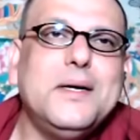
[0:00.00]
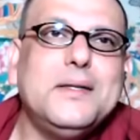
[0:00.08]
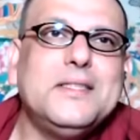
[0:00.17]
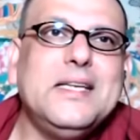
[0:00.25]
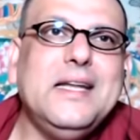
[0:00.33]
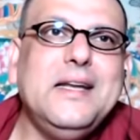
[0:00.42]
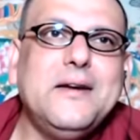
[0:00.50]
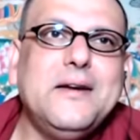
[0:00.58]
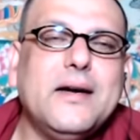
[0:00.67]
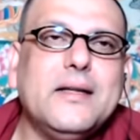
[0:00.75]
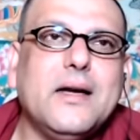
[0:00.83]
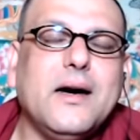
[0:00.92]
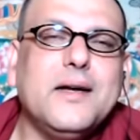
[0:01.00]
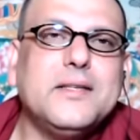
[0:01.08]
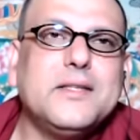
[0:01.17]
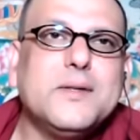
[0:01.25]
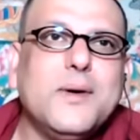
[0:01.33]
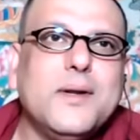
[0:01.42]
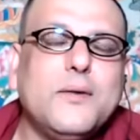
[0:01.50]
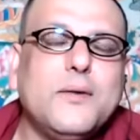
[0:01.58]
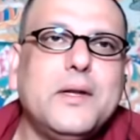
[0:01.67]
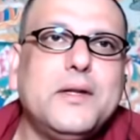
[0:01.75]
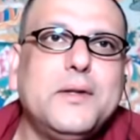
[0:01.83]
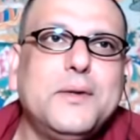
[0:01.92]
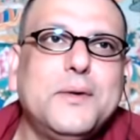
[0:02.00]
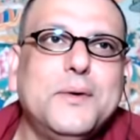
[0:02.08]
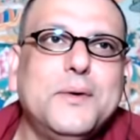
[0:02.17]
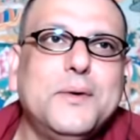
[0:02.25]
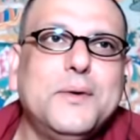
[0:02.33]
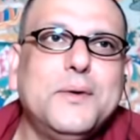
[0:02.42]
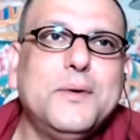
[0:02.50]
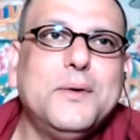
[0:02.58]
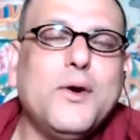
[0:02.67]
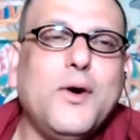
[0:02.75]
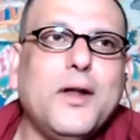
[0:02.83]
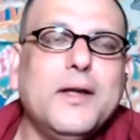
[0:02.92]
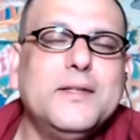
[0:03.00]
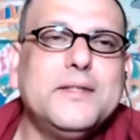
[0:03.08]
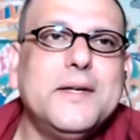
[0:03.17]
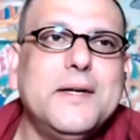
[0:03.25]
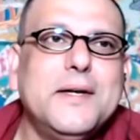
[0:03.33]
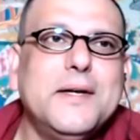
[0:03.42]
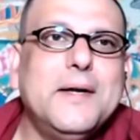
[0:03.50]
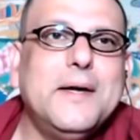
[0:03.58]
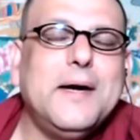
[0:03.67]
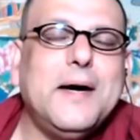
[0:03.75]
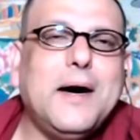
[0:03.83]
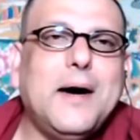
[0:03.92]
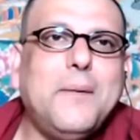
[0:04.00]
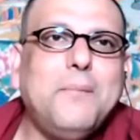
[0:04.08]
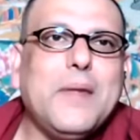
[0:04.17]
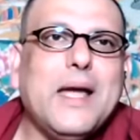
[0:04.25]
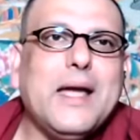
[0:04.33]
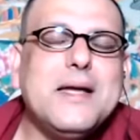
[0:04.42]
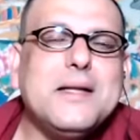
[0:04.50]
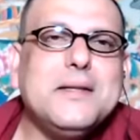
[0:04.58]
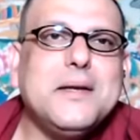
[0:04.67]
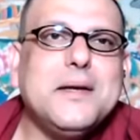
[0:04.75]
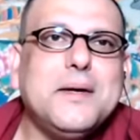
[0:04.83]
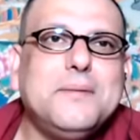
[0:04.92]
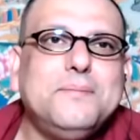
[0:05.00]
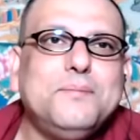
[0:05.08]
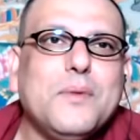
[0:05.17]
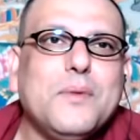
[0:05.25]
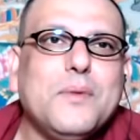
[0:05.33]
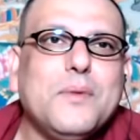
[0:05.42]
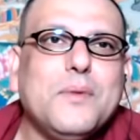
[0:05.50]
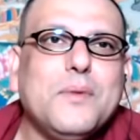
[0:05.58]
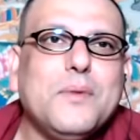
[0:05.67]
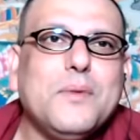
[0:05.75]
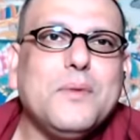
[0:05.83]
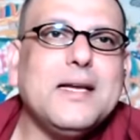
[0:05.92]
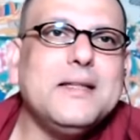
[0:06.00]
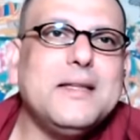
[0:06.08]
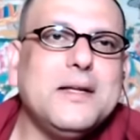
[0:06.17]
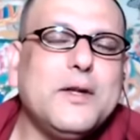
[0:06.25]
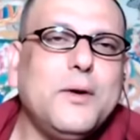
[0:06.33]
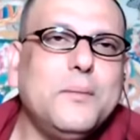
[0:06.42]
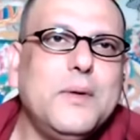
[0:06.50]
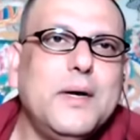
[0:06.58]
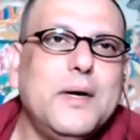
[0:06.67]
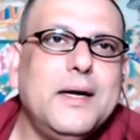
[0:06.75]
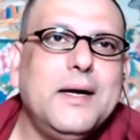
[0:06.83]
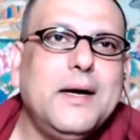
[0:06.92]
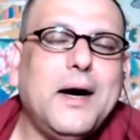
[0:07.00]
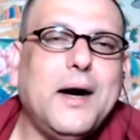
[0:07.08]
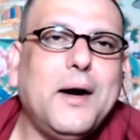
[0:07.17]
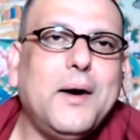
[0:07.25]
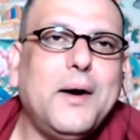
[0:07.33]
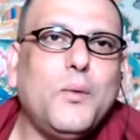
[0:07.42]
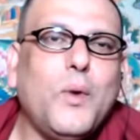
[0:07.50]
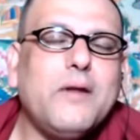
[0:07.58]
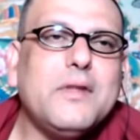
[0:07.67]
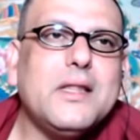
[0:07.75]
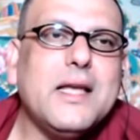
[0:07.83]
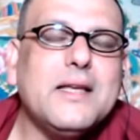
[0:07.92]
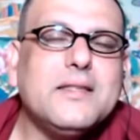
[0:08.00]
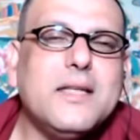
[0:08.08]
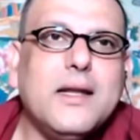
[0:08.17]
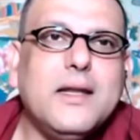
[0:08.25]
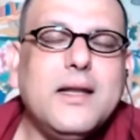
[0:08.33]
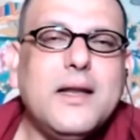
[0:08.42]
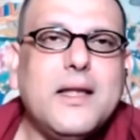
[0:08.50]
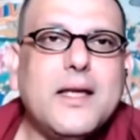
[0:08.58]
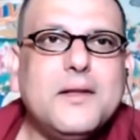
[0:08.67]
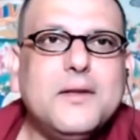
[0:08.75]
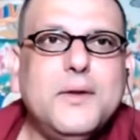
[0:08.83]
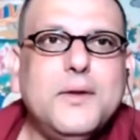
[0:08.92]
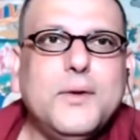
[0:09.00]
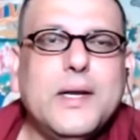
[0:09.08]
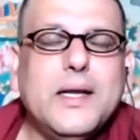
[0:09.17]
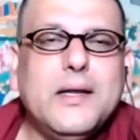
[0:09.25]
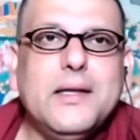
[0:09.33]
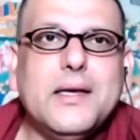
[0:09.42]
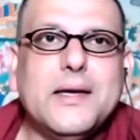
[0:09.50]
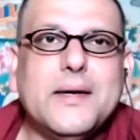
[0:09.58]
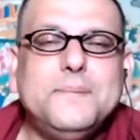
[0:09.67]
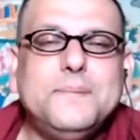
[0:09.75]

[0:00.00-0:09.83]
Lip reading: senior year in the high school, and then went into college. As I said, that, you know, one of the things that I didn't get to do in India,